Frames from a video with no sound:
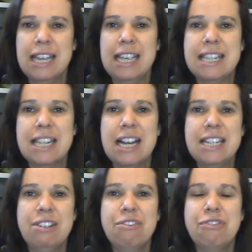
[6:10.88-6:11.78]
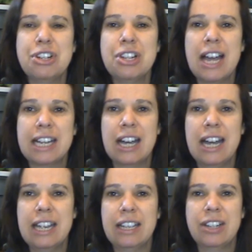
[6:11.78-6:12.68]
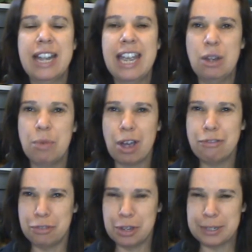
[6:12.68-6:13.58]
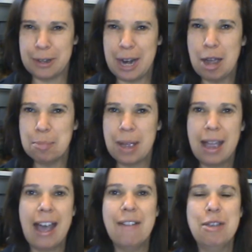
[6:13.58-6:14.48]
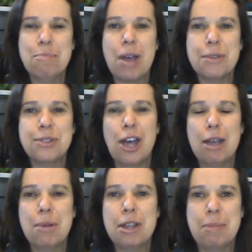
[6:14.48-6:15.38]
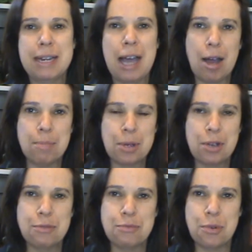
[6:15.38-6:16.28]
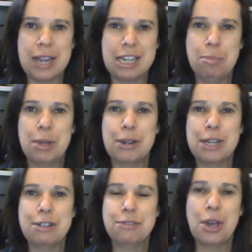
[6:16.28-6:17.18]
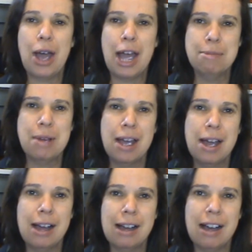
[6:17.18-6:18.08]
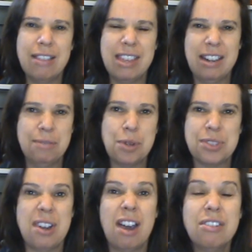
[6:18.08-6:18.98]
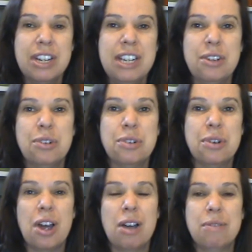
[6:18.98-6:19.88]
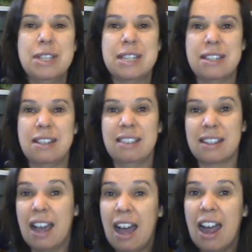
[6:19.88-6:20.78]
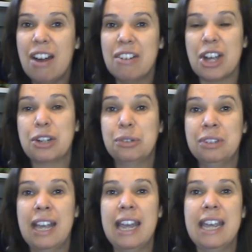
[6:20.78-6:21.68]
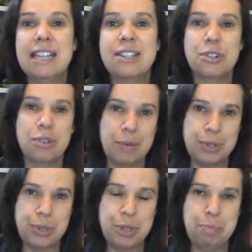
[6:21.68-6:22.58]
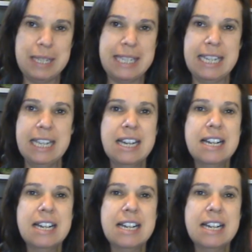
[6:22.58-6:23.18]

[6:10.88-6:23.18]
is that I didn't feel like I could eat when I first got up. And then by the time I'd been up for any period of time, I then wasn't hungry, or I was in the car and I couldn't eat, or I was too busy.